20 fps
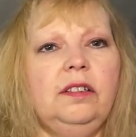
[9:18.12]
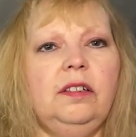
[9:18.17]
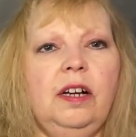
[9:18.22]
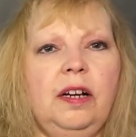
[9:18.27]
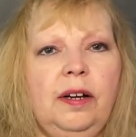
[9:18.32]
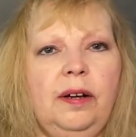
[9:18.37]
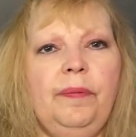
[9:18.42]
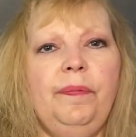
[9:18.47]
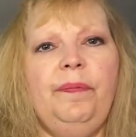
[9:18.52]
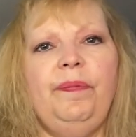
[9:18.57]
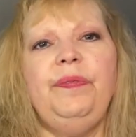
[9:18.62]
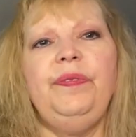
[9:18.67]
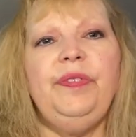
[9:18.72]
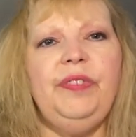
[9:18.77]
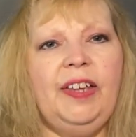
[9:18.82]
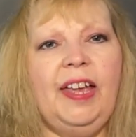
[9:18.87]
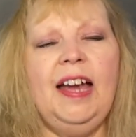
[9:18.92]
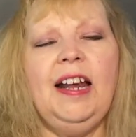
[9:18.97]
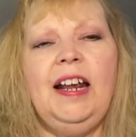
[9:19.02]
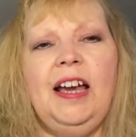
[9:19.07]
um,
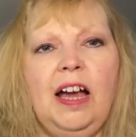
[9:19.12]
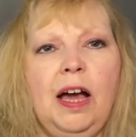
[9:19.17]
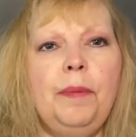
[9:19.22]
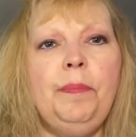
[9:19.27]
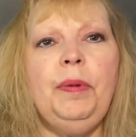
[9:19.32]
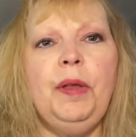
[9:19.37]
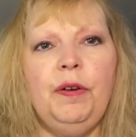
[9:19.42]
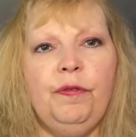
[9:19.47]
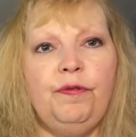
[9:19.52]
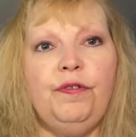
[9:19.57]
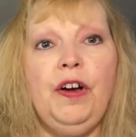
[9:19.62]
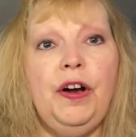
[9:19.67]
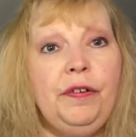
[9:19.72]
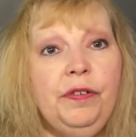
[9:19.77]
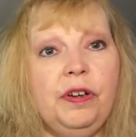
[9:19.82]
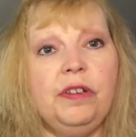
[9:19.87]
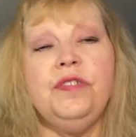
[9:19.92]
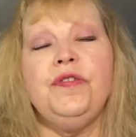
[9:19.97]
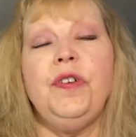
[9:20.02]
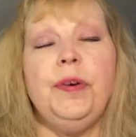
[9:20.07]
can I upload
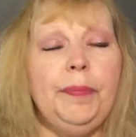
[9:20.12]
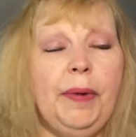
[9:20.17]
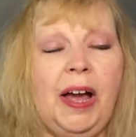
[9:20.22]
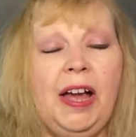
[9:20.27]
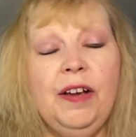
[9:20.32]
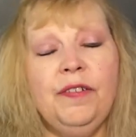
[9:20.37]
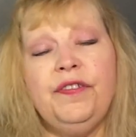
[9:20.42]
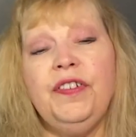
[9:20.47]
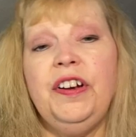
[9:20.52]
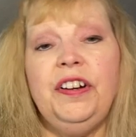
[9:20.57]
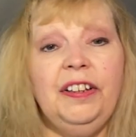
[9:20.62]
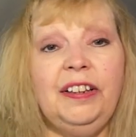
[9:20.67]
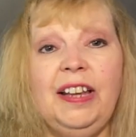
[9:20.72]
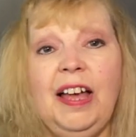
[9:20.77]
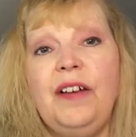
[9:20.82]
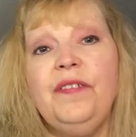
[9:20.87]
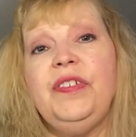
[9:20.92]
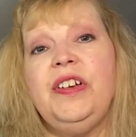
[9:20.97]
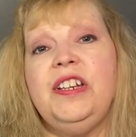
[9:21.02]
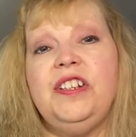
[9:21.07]
photos from my iPhone
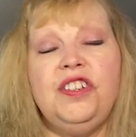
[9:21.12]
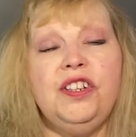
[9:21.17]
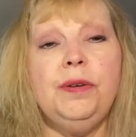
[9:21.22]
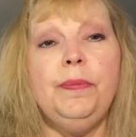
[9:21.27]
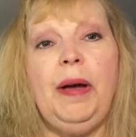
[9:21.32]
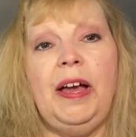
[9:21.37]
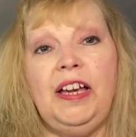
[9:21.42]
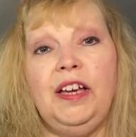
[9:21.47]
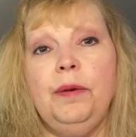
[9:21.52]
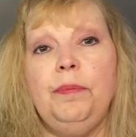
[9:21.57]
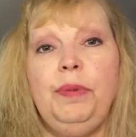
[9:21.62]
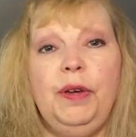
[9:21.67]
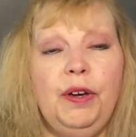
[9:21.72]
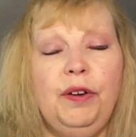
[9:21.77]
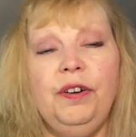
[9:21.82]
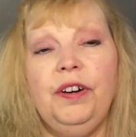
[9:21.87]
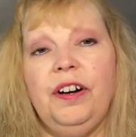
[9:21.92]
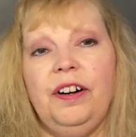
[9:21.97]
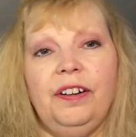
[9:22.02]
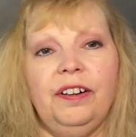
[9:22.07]
11 to my
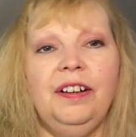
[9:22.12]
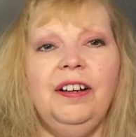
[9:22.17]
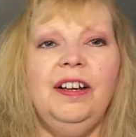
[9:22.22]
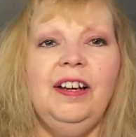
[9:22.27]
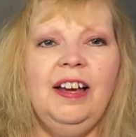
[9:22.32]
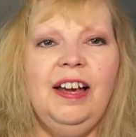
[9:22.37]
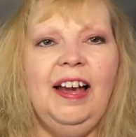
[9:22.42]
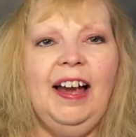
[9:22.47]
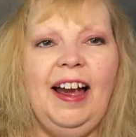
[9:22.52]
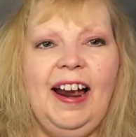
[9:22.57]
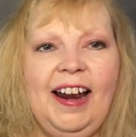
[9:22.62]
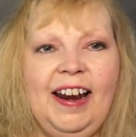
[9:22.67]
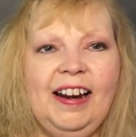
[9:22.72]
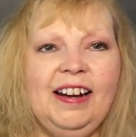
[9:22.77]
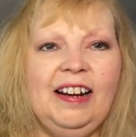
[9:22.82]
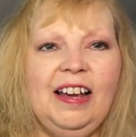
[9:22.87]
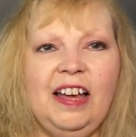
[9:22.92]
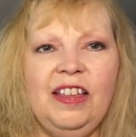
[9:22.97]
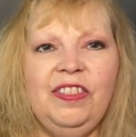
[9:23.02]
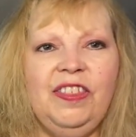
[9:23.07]
computer?
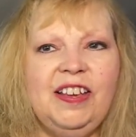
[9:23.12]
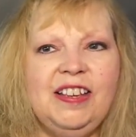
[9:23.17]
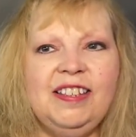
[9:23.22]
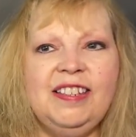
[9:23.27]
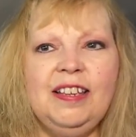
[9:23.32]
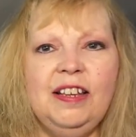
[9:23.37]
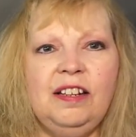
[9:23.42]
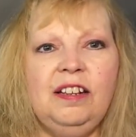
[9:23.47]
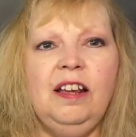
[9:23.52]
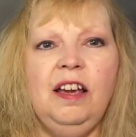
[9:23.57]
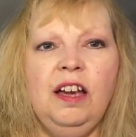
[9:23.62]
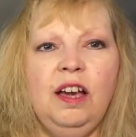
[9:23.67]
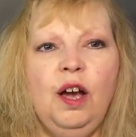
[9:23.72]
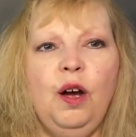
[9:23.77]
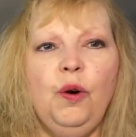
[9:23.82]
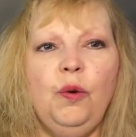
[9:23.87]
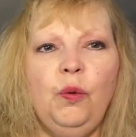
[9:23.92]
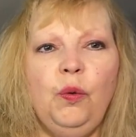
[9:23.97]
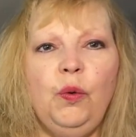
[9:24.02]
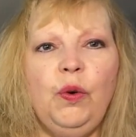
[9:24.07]
And uh, they said,
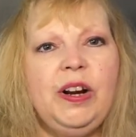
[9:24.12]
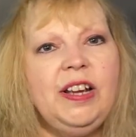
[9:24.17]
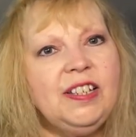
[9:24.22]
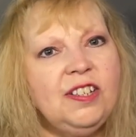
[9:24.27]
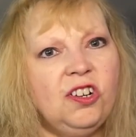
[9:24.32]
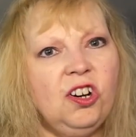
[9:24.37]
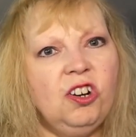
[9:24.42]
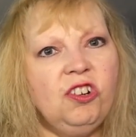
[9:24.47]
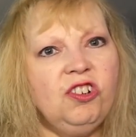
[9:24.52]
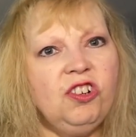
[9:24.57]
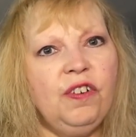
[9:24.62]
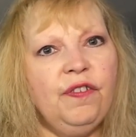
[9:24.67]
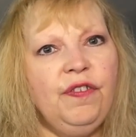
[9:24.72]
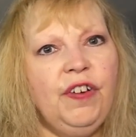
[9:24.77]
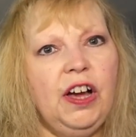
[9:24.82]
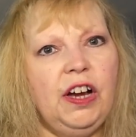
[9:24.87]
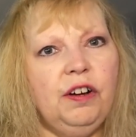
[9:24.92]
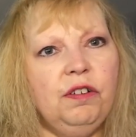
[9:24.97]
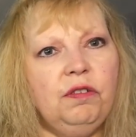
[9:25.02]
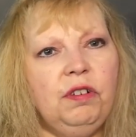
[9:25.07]
restart your
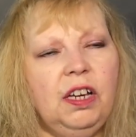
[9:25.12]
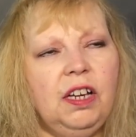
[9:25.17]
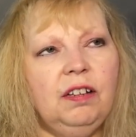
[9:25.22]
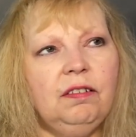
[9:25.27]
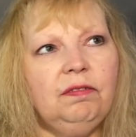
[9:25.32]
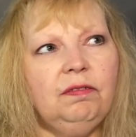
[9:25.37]
phone.